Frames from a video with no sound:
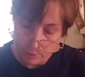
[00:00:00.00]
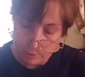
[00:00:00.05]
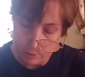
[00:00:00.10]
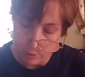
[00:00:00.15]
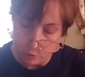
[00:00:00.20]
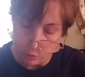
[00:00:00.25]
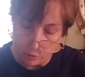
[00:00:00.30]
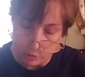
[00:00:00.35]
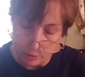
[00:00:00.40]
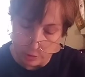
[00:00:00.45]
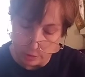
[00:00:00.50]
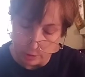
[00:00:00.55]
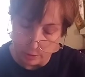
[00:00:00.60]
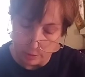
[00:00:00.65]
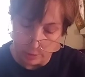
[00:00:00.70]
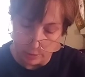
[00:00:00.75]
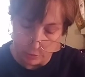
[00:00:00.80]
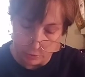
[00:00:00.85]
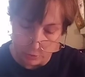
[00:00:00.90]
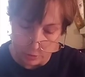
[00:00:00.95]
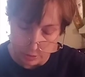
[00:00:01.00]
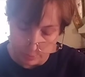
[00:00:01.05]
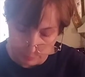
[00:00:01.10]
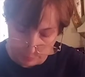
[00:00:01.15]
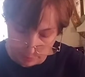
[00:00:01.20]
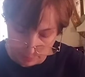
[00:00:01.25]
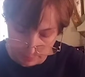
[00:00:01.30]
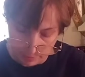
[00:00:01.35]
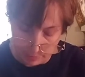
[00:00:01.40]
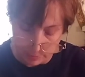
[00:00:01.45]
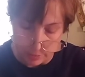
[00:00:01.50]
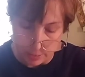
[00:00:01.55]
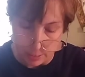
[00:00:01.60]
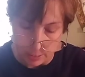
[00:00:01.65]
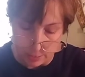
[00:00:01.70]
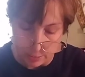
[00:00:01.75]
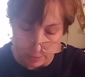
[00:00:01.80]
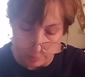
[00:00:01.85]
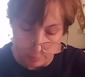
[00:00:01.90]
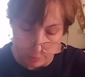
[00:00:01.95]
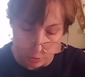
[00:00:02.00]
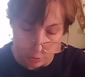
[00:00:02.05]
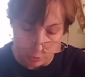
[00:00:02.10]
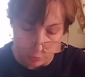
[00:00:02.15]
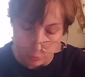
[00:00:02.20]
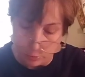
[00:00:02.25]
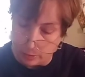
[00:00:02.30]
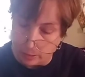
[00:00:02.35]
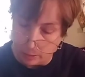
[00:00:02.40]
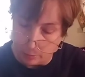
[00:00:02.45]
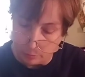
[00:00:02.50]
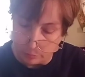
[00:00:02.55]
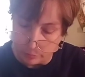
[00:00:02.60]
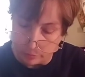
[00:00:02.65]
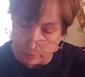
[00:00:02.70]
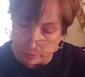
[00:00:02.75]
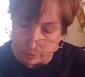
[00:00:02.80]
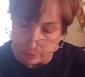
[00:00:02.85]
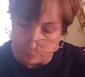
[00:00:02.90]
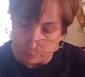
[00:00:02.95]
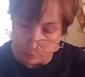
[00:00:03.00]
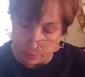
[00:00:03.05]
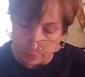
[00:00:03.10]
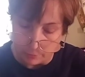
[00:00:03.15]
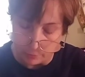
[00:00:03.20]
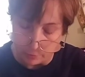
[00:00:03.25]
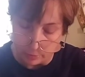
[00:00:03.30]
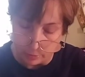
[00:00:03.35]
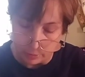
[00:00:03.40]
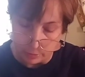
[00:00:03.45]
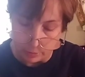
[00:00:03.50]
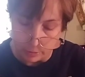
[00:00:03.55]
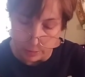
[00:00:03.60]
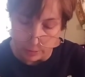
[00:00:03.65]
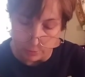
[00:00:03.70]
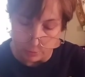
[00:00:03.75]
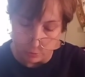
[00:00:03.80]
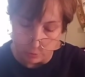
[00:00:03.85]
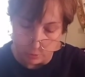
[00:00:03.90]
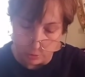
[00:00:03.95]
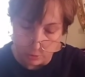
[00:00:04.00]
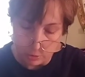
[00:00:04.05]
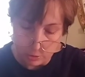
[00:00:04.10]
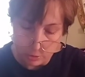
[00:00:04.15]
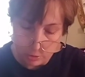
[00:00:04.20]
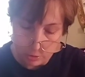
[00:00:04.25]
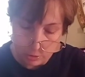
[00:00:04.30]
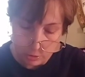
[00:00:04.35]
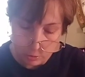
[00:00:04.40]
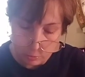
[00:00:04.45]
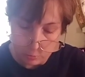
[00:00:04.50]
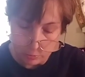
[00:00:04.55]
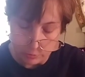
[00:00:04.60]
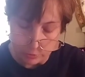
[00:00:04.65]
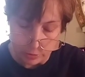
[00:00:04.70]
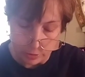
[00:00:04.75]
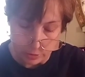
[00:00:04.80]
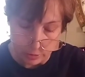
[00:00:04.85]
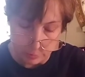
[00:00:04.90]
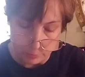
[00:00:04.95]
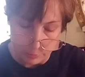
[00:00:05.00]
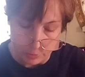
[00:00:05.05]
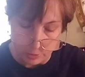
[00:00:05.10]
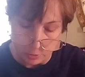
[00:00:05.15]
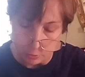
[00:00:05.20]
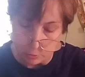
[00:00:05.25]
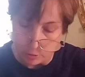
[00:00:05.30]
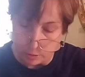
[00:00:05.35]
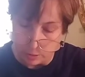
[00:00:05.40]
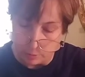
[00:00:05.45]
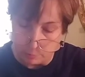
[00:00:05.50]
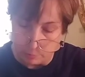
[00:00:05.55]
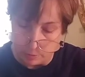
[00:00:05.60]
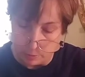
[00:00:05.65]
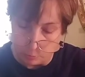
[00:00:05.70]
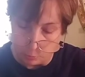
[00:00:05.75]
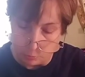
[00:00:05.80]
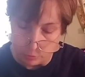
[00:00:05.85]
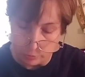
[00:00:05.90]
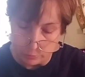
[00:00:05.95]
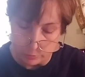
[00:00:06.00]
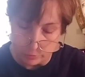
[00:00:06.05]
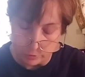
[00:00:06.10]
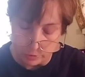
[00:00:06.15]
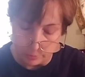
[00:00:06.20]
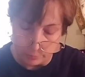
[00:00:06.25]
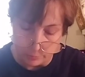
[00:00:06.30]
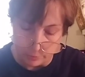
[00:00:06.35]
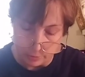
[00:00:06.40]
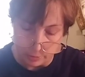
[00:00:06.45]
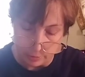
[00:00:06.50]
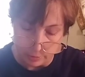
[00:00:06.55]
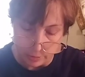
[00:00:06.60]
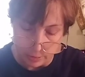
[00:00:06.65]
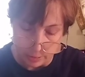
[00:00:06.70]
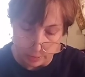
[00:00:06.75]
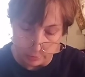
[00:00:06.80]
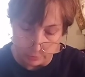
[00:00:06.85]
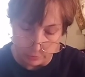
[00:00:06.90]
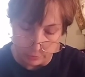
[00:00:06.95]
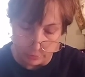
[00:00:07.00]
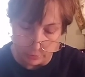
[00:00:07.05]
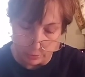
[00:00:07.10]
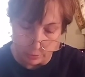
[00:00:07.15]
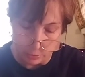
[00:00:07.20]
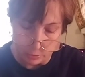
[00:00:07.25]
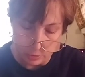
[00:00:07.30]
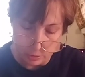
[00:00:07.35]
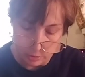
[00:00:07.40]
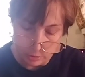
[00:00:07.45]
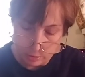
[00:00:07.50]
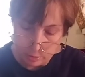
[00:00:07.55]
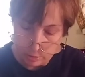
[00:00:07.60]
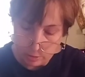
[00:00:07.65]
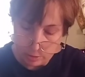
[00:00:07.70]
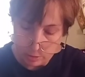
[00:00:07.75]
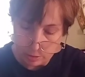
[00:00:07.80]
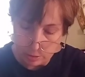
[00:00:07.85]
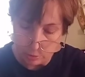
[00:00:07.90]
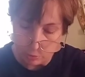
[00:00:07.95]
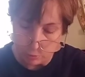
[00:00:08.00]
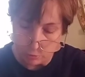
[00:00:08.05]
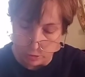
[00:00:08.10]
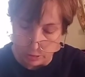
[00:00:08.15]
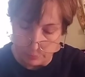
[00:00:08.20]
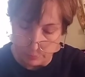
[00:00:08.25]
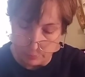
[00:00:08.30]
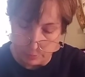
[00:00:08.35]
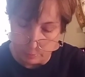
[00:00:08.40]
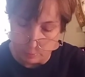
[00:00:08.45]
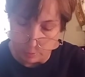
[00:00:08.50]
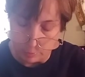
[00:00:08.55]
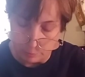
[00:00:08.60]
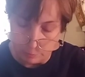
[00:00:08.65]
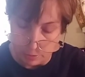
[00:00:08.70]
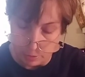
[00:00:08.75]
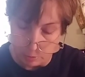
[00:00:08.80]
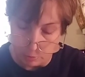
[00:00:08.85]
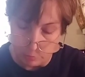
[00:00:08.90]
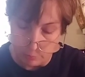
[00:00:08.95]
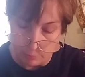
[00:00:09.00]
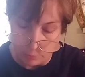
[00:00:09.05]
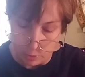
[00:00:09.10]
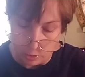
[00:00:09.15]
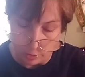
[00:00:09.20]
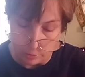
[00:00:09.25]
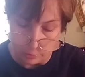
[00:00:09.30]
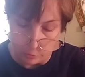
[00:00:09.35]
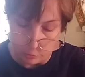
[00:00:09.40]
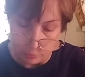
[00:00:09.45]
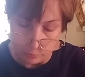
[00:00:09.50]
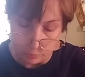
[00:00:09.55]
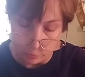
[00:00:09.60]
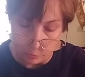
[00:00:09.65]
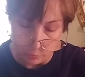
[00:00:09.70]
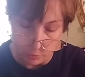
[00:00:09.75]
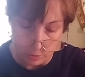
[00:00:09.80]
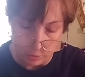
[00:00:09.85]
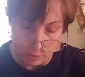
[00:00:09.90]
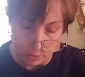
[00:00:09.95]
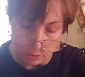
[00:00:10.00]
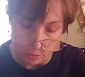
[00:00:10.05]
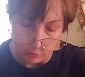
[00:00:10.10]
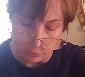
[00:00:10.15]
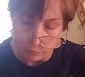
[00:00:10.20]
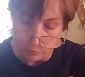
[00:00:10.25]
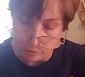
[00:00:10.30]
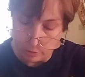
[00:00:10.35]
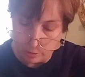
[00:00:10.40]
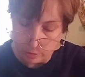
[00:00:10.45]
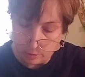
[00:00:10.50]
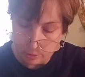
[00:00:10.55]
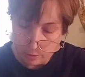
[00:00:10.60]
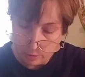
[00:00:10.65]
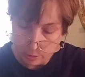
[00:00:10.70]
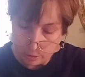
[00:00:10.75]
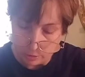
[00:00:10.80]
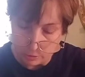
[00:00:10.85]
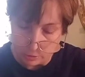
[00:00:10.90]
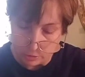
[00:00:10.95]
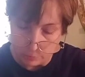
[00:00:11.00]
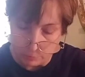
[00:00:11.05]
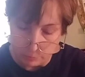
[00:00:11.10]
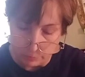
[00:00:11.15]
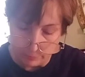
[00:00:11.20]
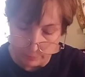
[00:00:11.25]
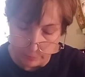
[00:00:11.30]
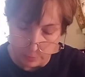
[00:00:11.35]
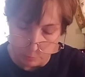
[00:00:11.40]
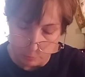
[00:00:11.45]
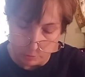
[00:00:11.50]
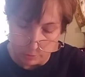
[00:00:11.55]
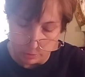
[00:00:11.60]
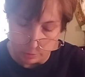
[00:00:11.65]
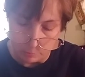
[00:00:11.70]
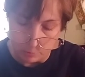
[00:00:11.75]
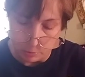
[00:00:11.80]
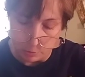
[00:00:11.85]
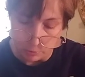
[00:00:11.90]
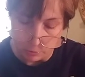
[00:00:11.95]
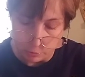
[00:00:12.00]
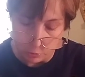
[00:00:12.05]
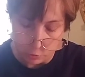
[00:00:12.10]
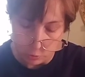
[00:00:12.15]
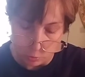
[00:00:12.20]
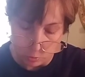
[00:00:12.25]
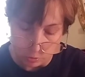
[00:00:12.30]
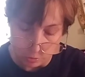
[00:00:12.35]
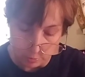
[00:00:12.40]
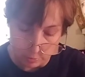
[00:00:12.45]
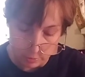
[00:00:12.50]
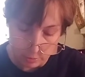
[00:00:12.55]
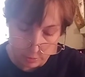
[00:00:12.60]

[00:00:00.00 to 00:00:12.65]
Dear Kitty, yesterday Mummy, Daddy, Margot, and I were sitting pleasantly together when suddenly Peter came in and whispered something in Daddy's ear. I heard something on a barrel falling over in the warehouse and someone fumbling about at the door.